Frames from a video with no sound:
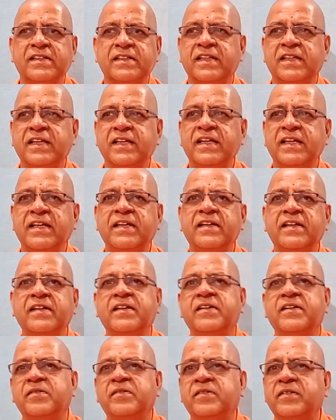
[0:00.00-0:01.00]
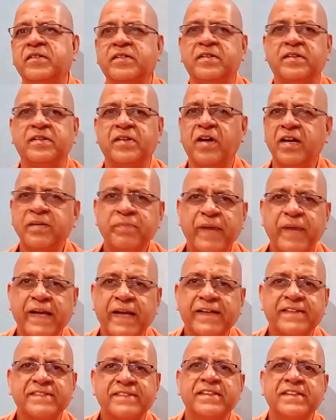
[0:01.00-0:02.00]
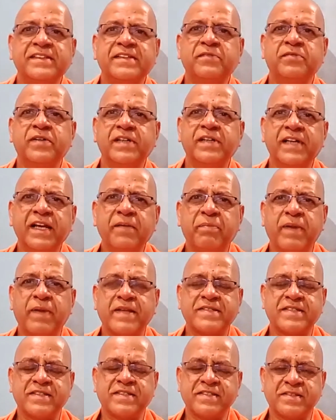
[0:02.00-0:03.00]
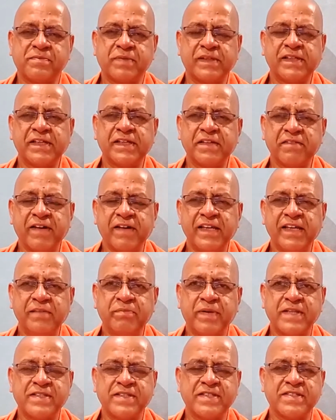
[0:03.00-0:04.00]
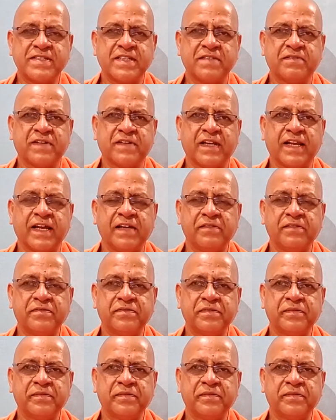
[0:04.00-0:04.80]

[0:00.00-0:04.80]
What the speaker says: the not practicing the worldly presence, but the divine presence in our life.